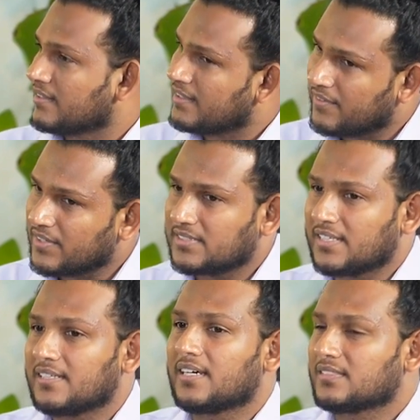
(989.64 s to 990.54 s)
They will
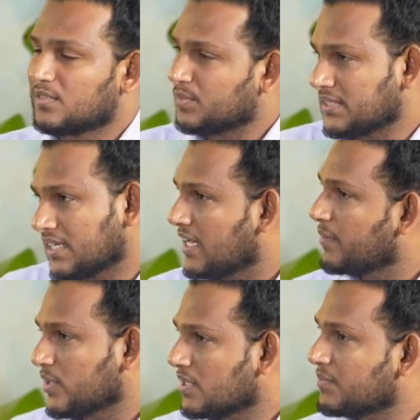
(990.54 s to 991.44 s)
say the customer is
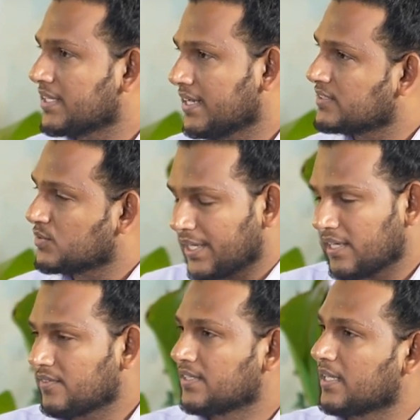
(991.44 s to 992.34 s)
unhappy or something, right? So
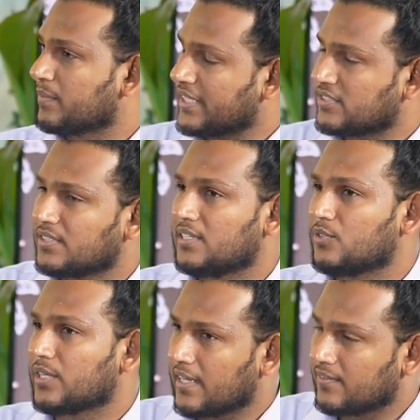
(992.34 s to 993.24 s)
whatever, like based on that,
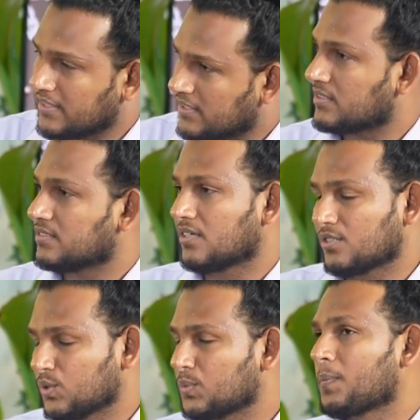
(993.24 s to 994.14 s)
you can have decisions
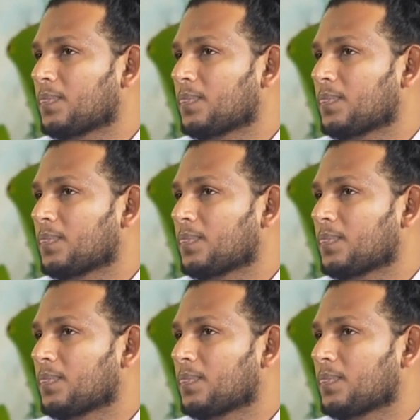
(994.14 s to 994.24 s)
also.